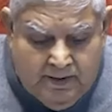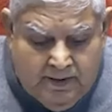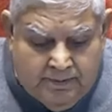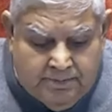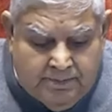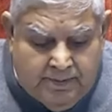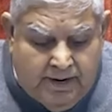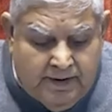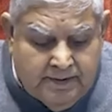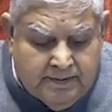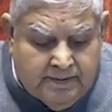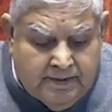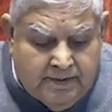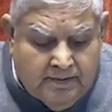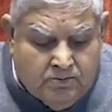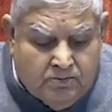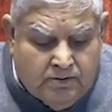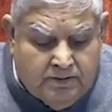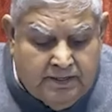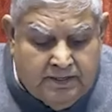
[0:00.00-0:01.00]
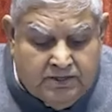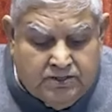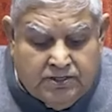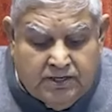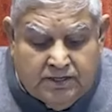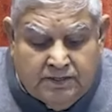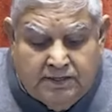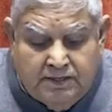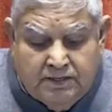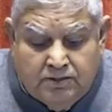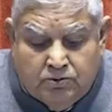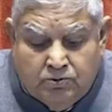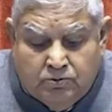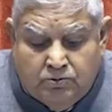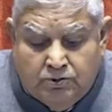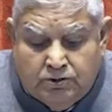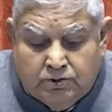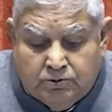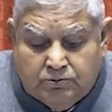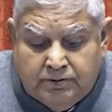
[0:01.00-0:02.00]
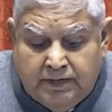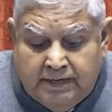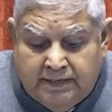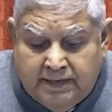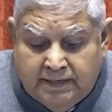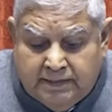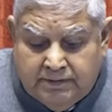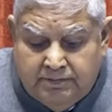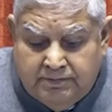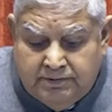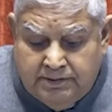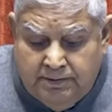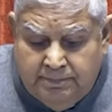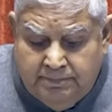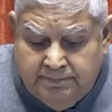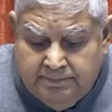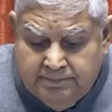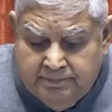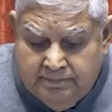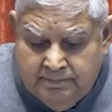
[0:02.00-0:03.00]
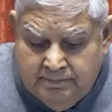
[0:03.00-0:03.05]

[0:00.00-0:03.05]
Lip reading: Embarking on his journey through student activism,